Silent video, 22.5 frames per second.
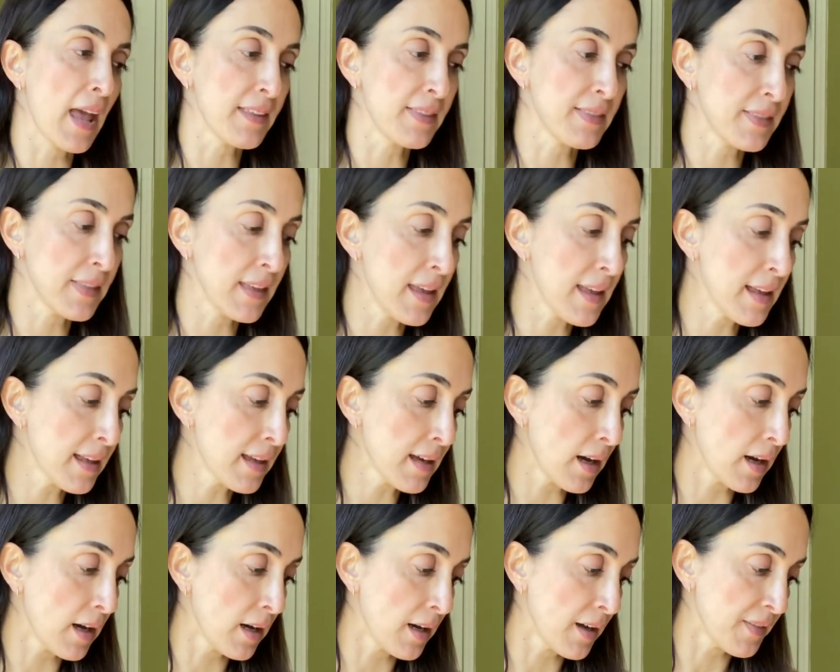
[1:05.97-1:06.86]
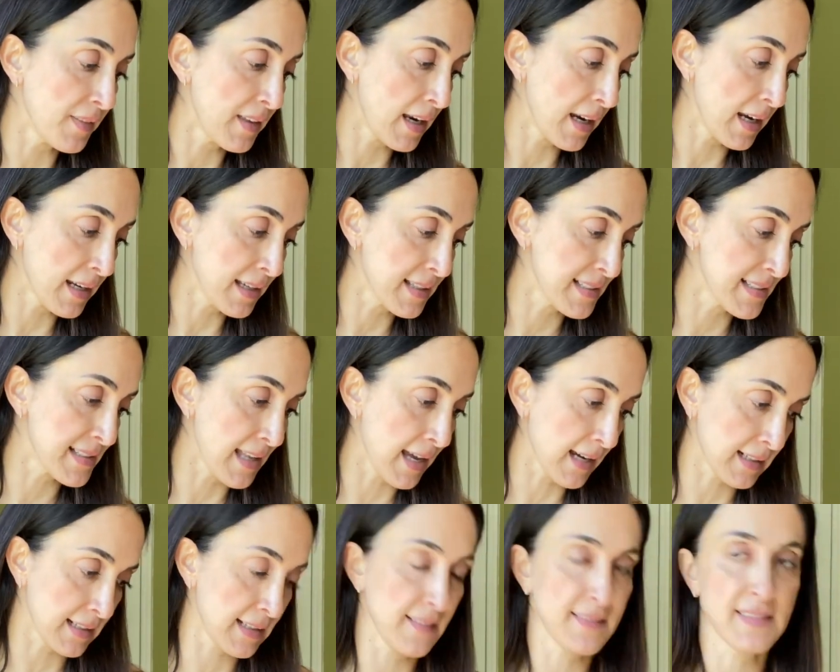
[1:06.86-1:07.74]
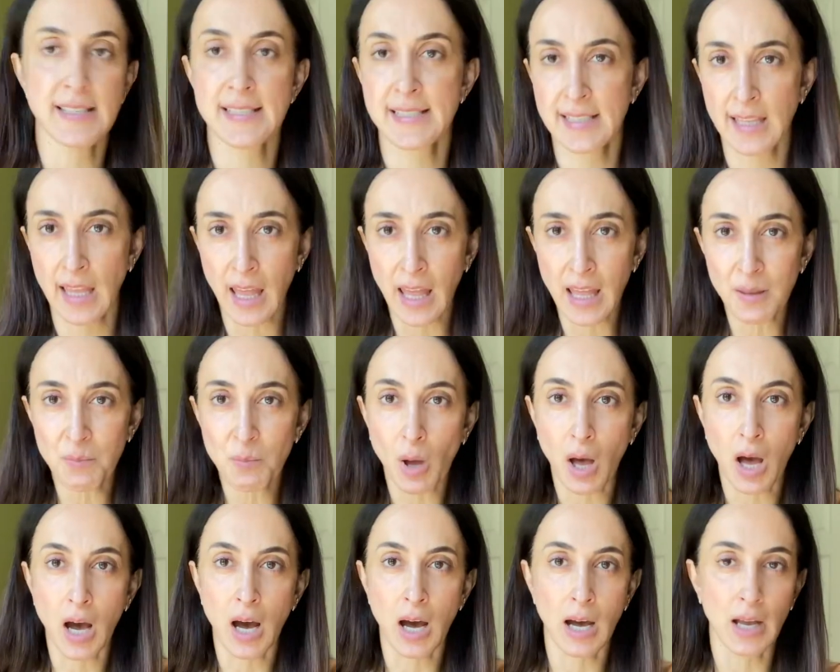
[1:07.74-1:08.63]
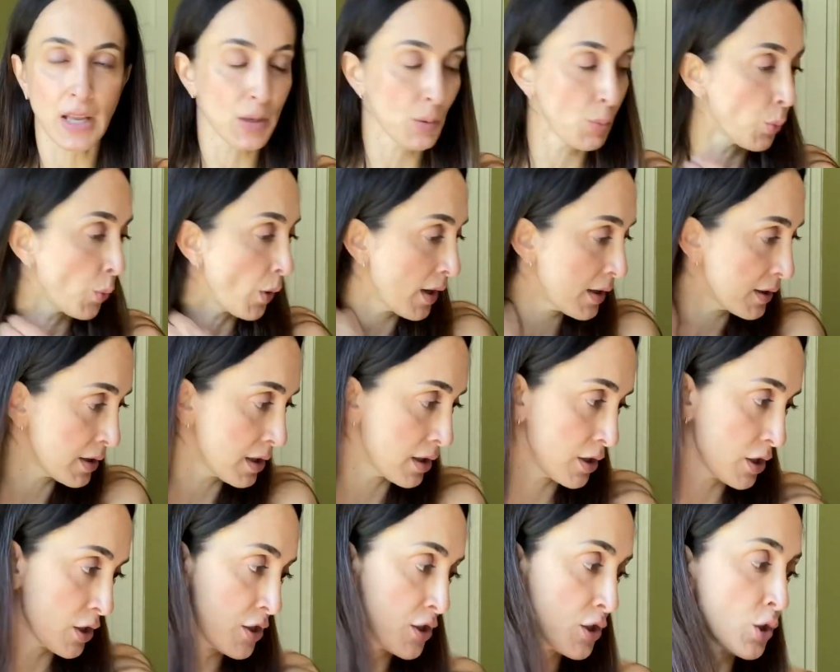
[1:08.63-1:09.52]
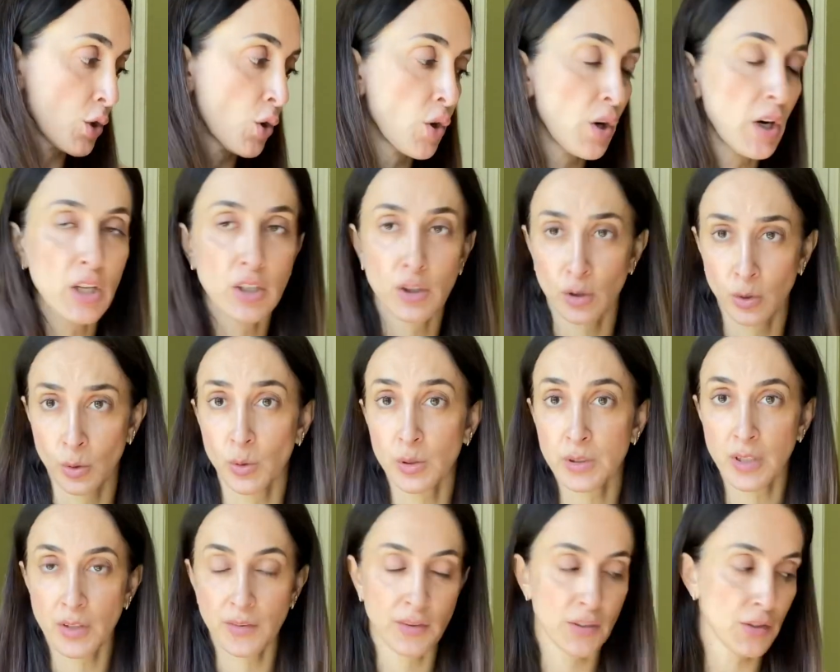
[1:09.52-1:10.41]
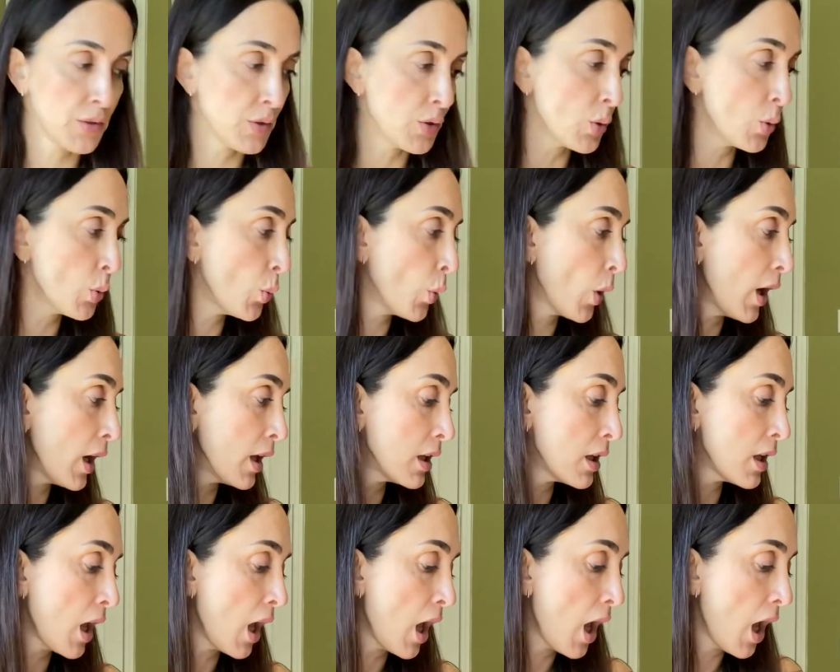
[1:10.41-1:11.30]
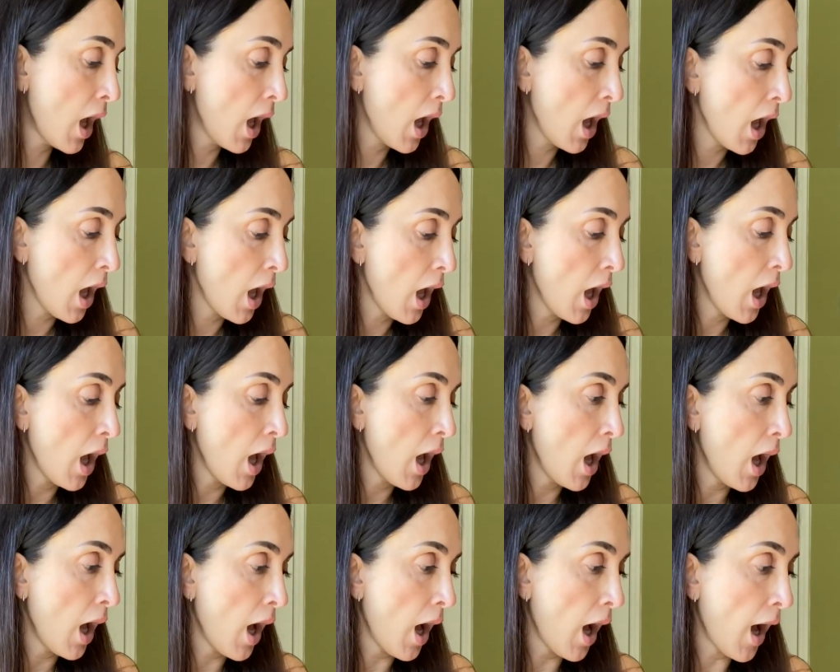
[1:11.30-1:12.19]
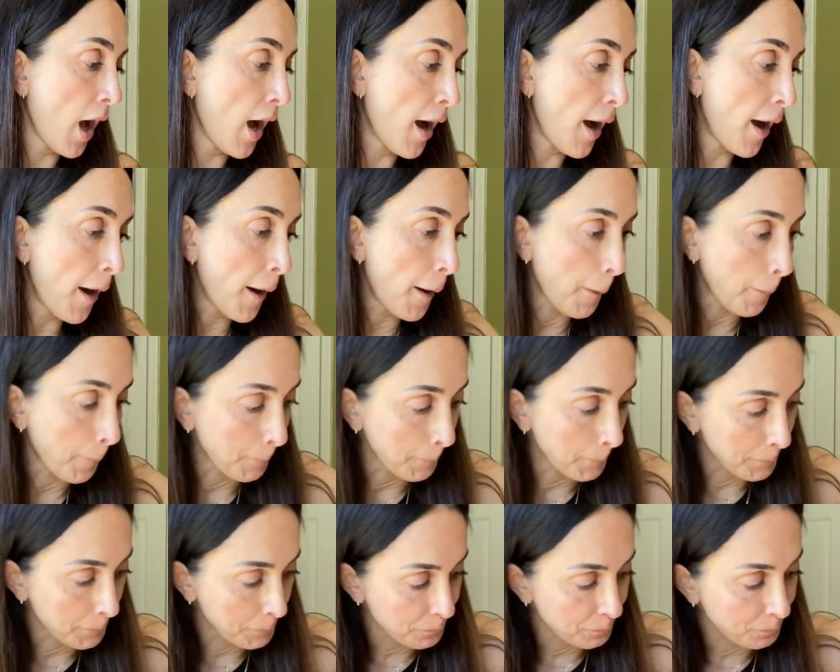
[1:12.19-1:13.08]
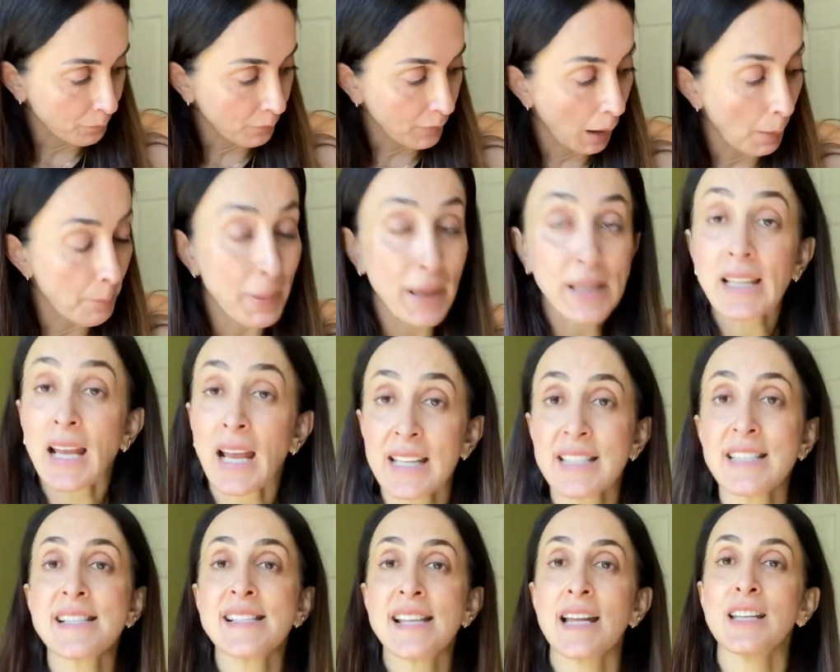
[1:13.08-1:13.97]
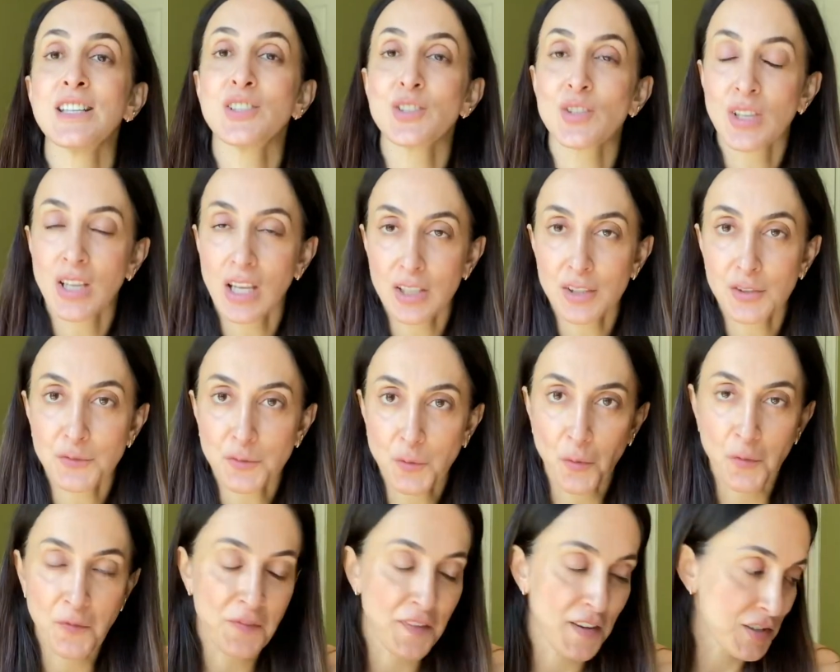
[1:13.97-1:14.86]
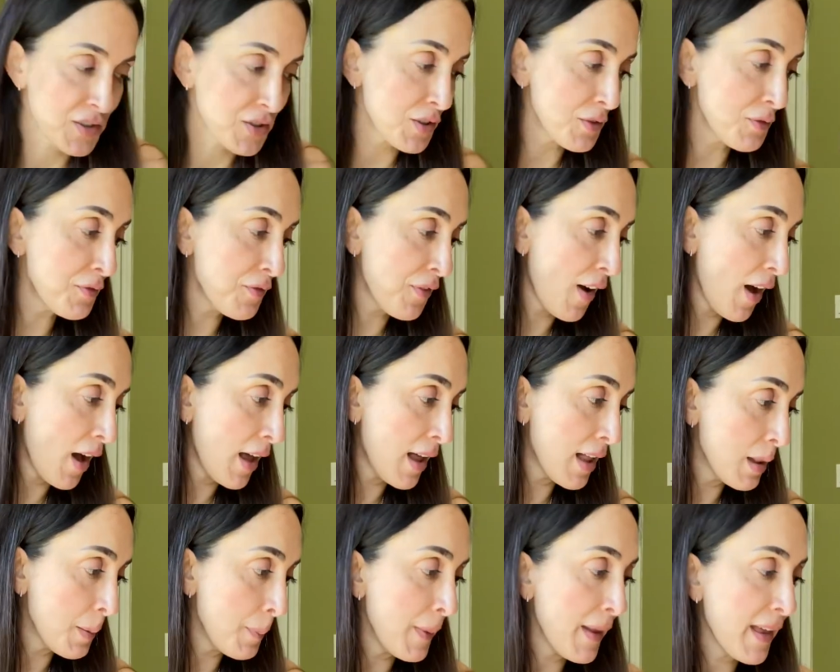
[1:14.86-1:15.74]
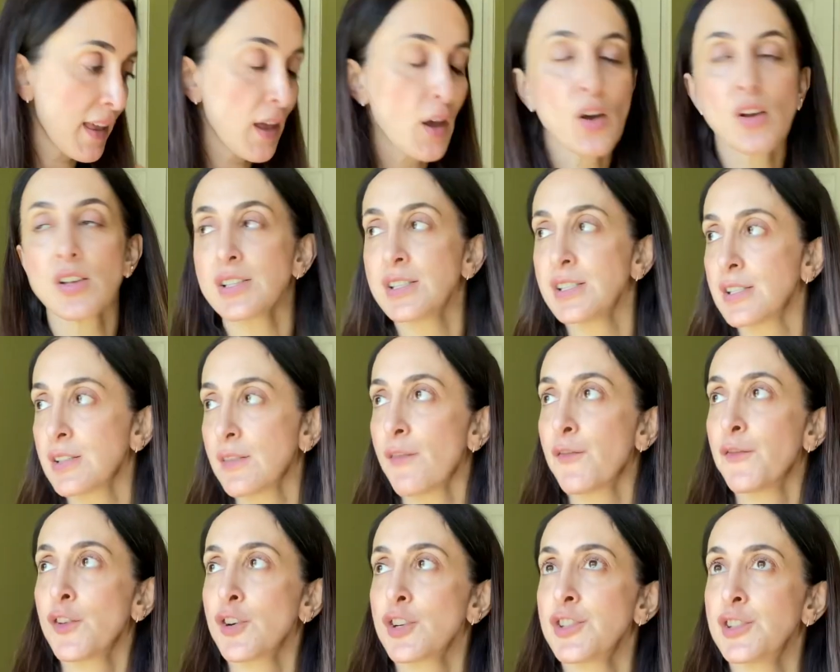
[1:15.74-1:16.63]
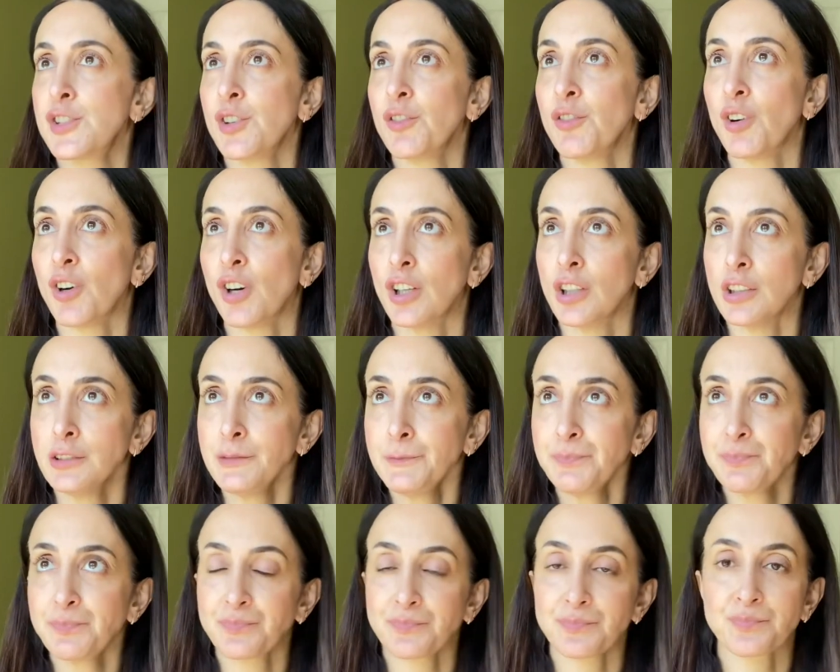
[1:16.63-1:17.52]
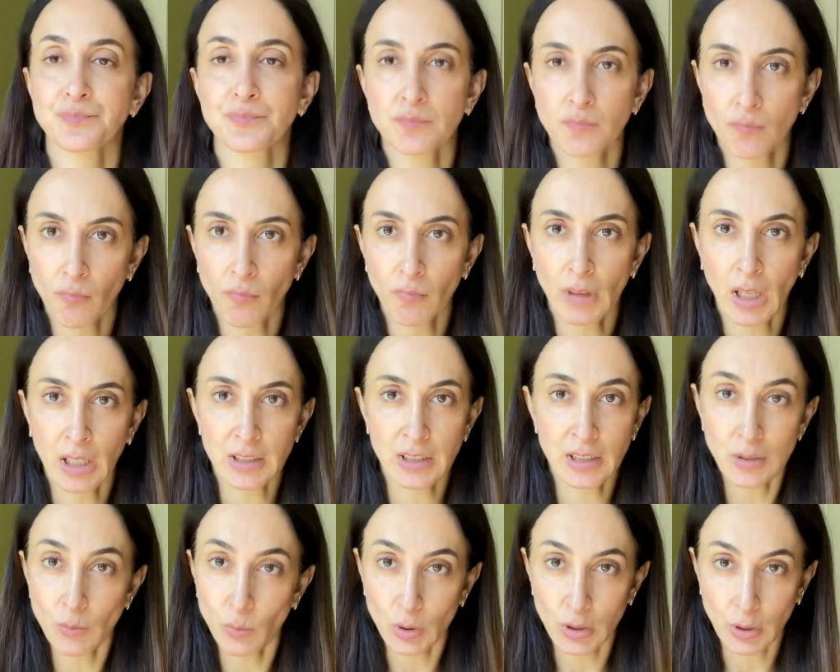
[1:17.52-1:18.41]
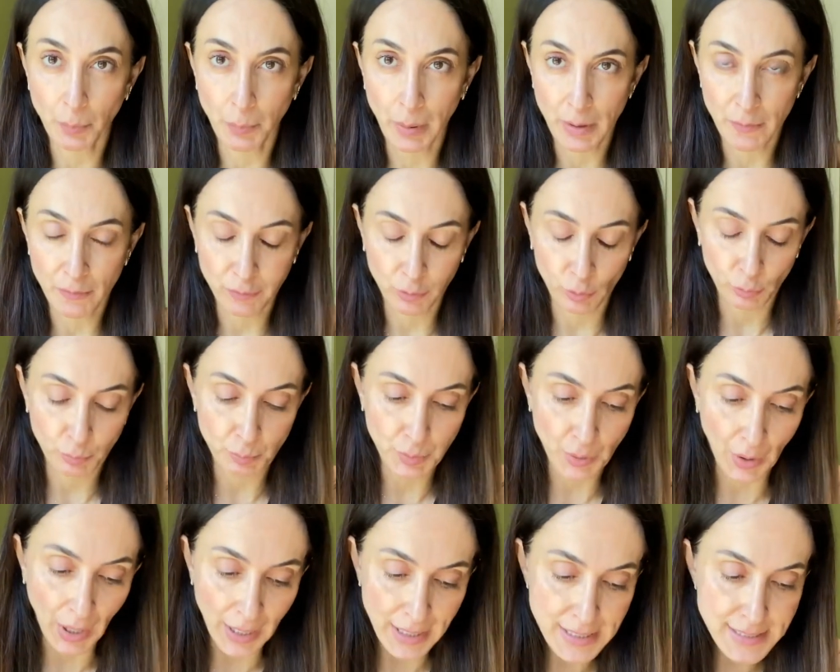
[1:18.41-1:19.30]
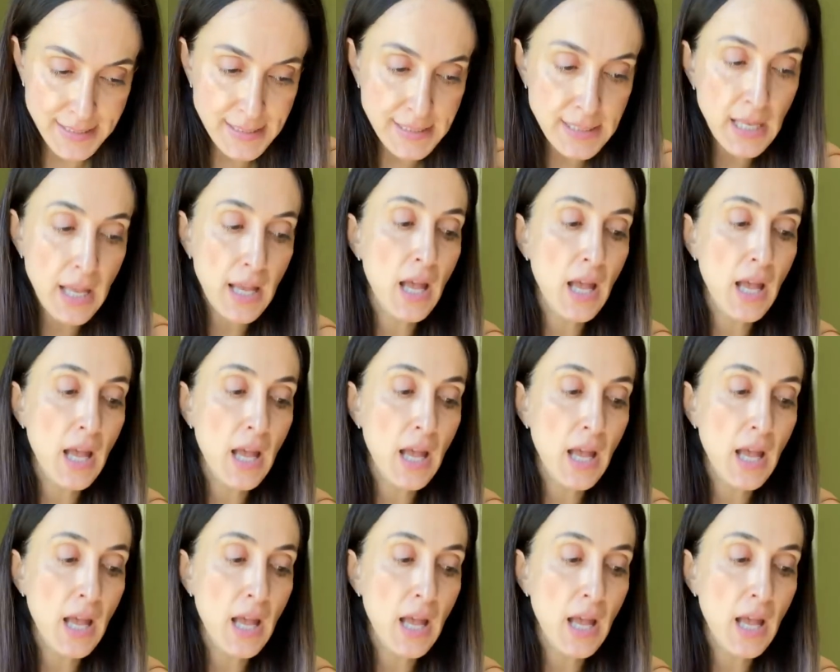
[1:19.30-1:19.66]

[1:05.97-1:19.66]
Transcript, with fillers: think uh, they're exactly the same. I went in the store and looked at the new one. Um, but I decided to get it from Fashionphile because first of all, I didn't want to pay full price.